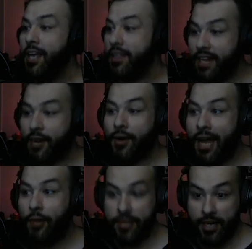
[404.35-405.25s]
They're
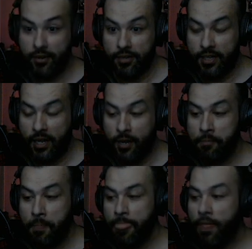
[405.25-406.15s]
out there, you know?
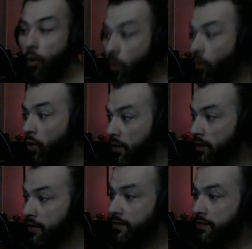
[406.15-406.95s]
Or